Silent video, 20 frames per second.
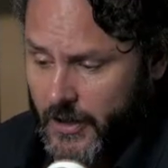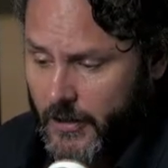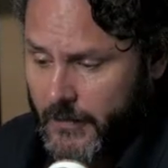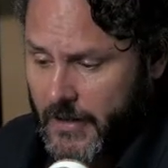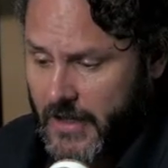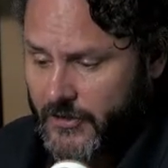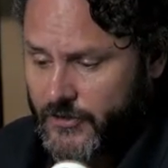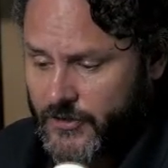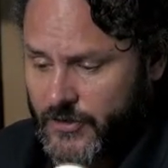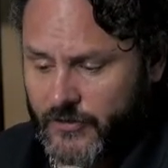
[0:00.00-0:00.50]

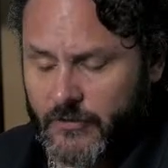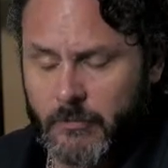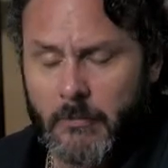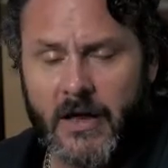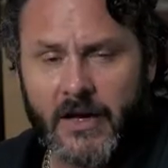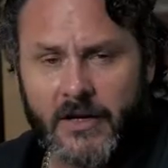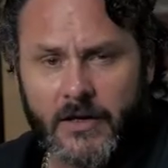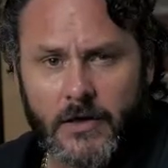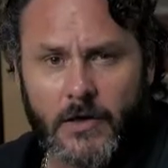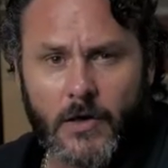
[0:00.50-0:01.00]
and just
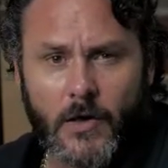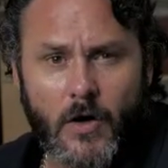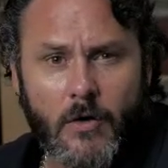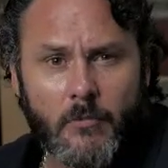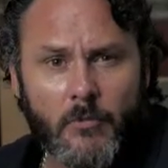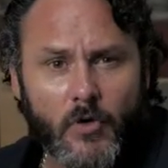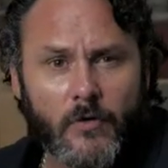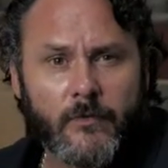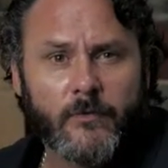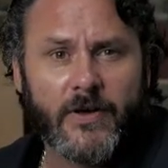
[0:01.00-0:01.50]
made it a lot
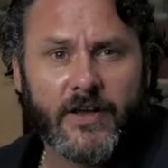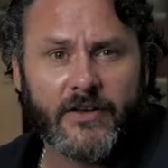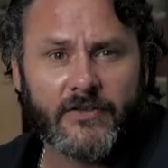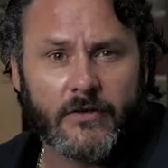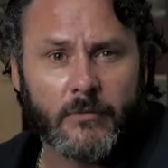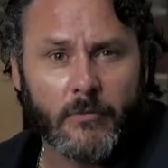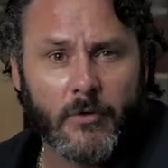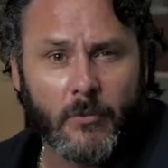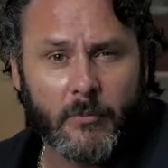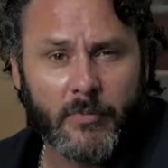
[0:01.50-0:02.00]
more
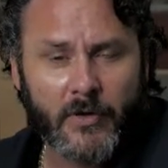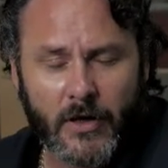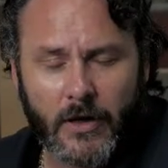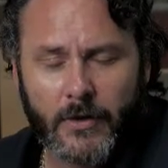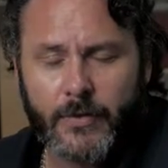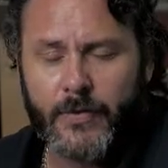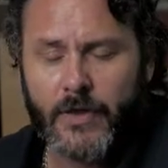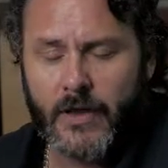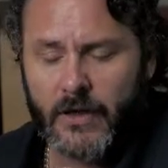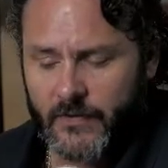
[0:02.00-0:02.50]
flexible. But I
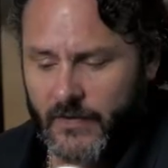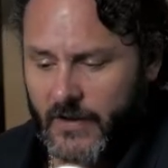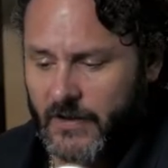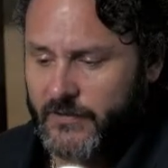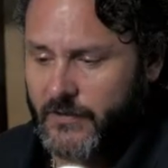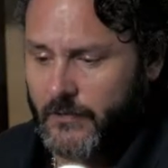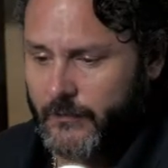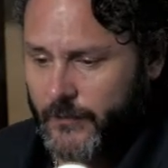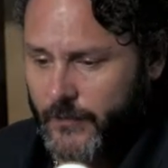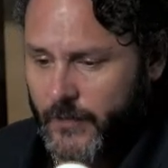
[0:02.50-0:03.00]
think
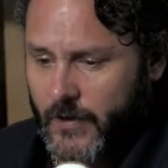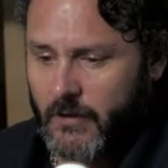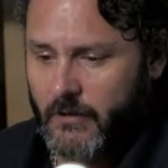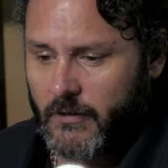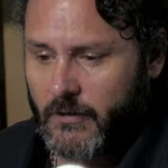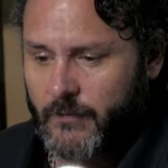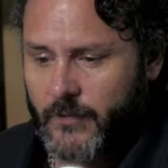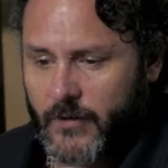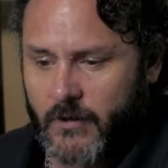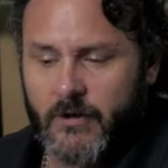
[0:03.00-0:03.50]
that's a
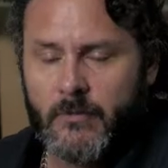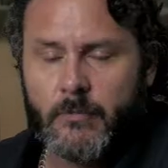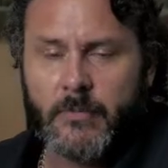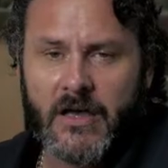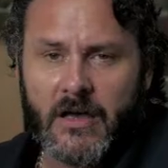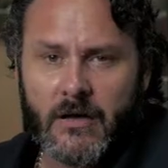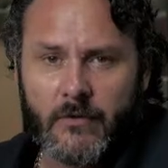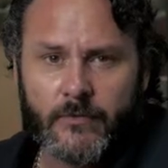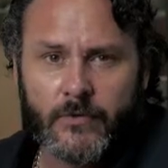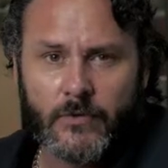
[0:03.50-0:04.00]
very, very
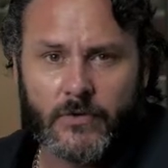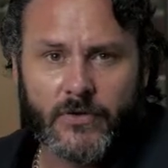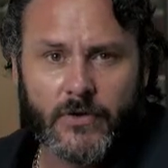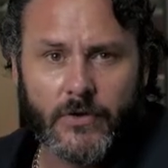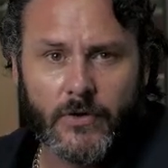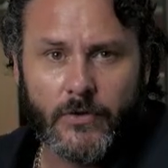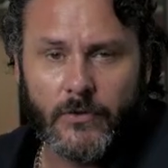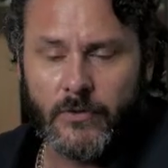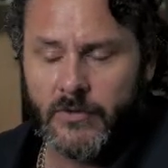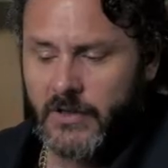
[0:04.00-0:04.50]
powerful
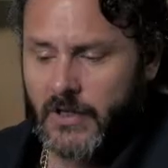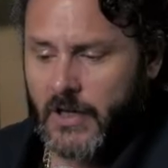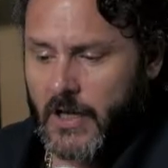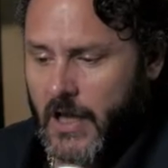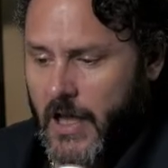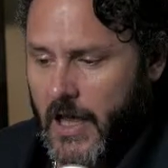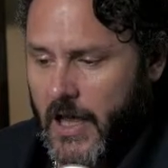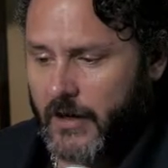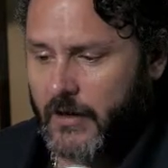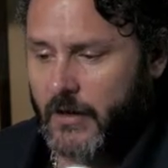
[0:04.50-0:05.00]
tool.
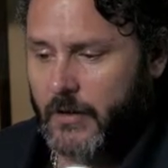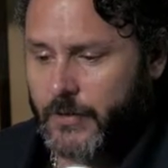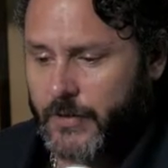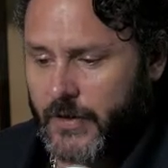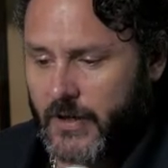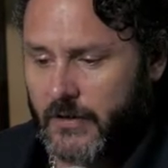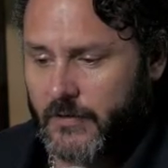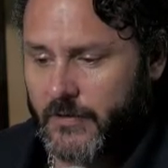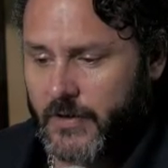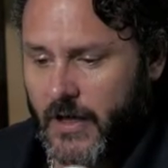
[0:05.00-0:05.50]
And I
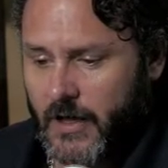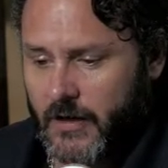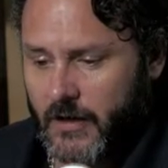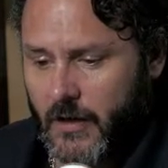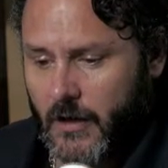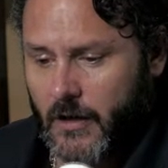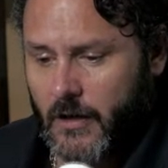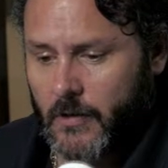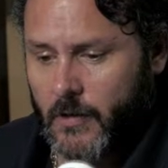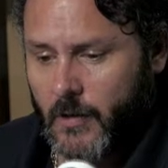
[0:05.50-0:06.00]
think that
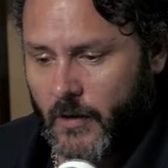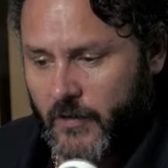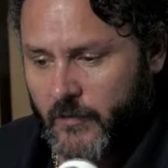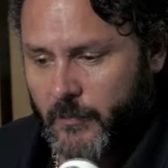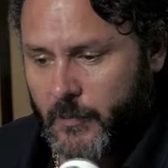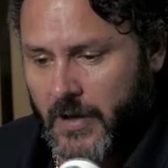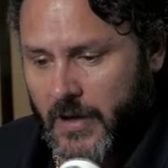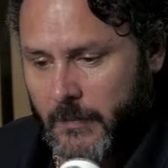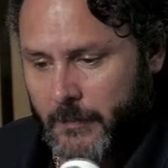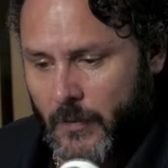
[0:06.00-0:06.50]
a lot of
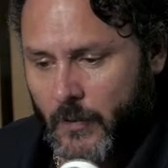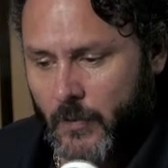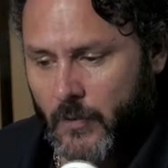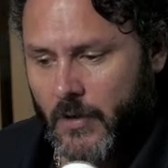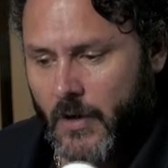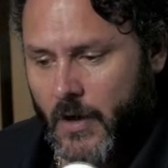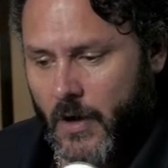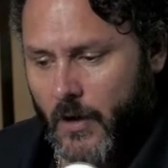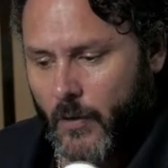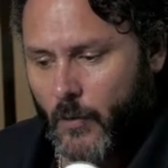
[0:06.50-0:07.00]
people,
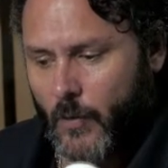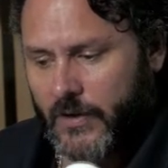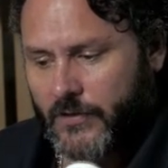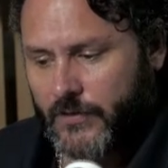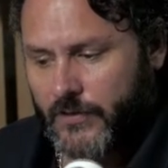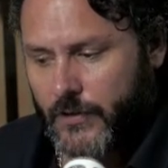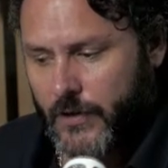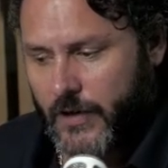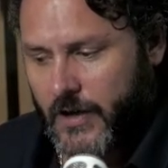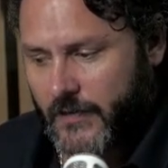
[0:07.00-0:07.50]

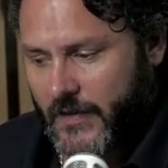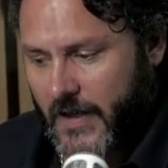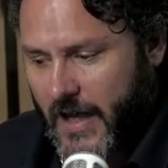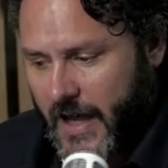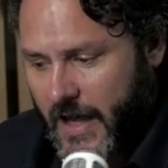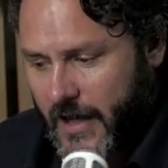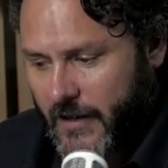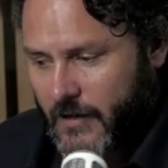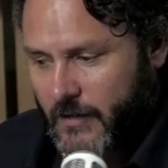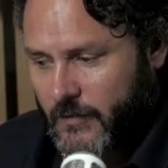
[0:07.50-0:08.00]
once you get the
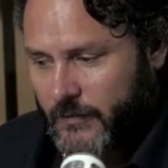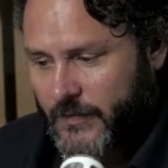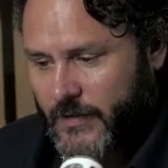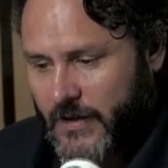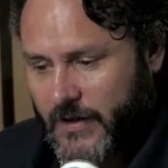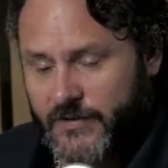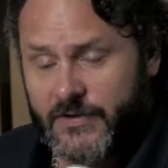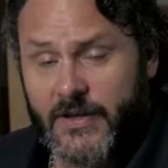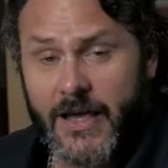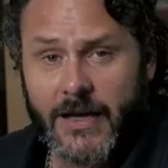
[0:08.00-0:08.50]
hang of
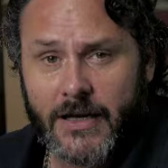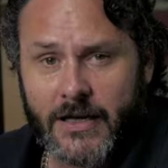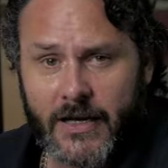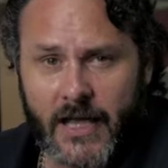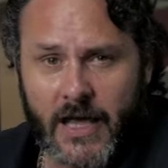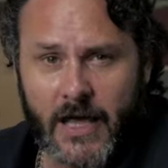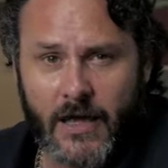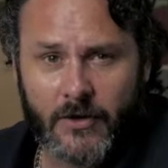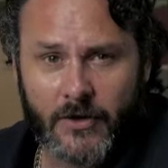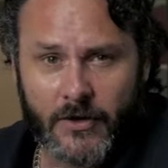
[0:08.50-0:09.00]
exactly
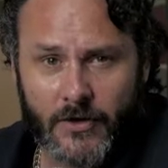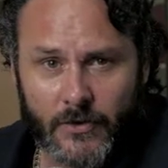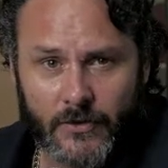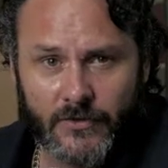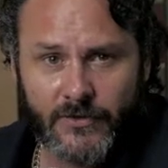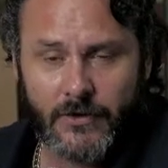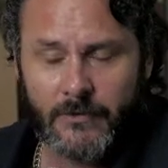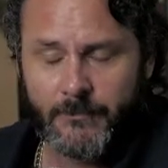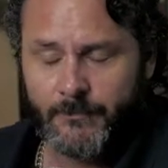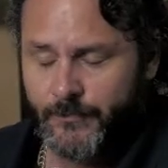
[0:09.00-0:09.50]
how to
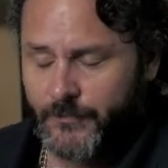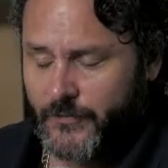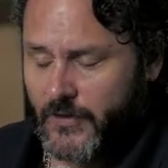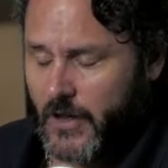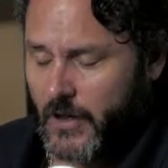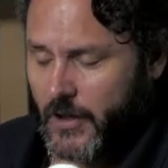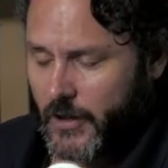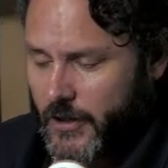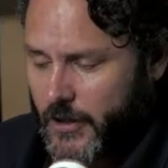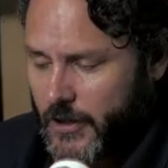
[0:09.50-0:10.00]
use it,
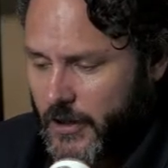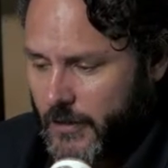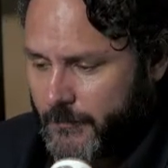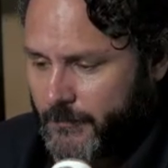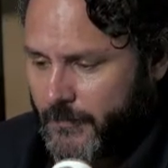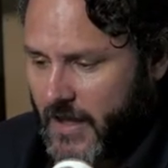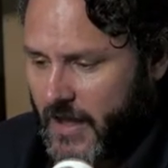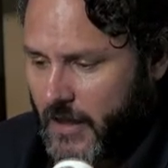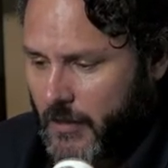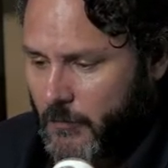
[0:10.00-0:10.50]

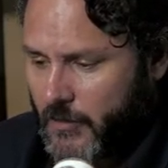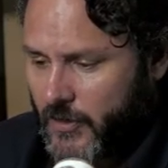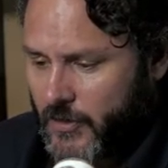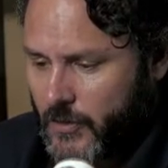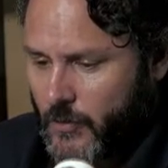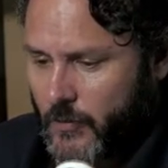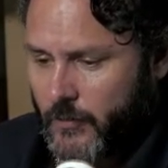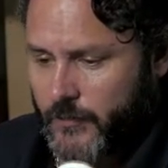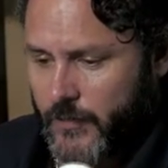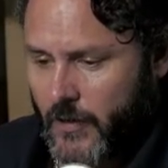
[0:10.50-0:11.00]

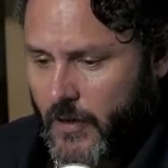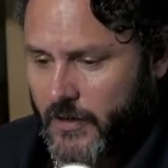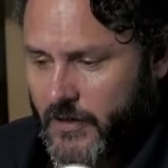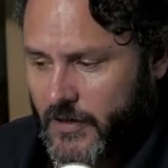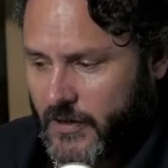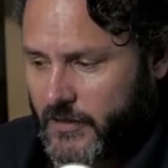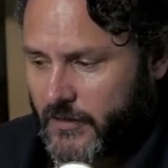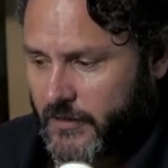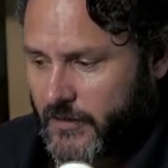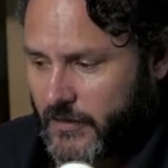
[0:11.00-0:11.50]
you'll find
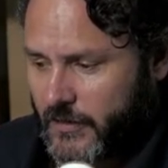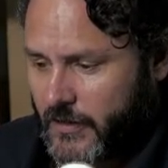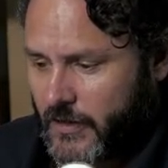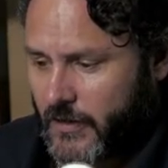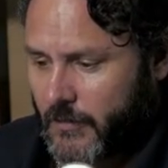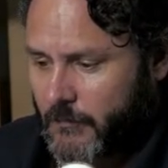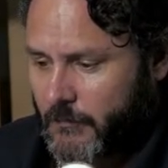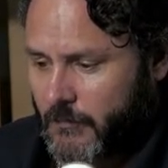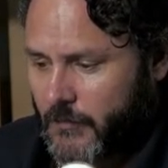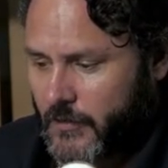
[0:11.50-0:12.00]
it,
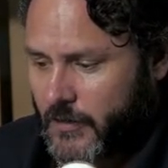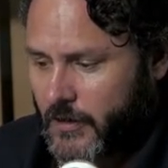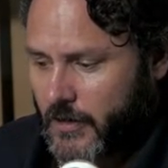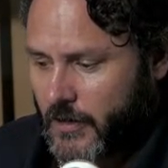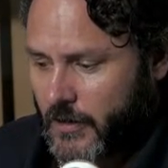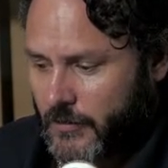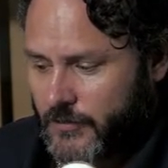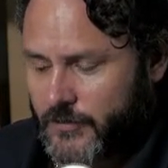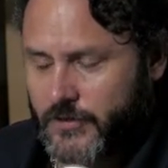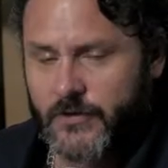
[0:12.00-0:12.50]

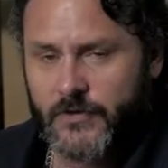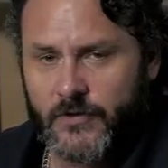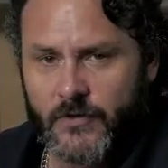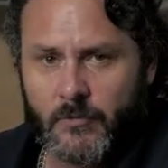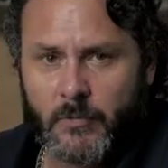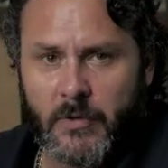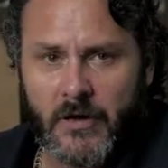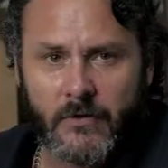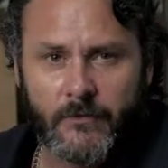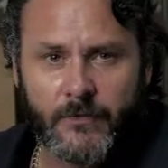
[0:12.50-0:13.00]
just as
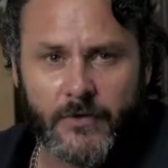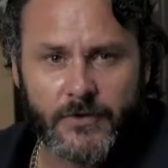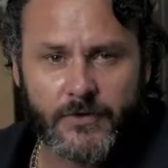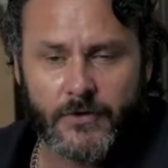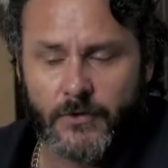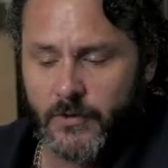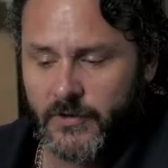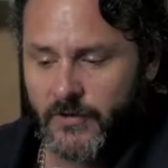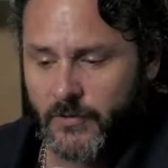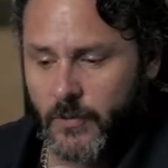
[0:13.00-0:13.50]

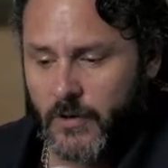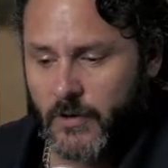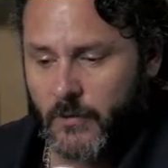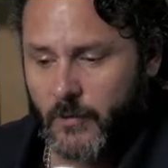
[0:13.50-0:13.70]
beneficial as what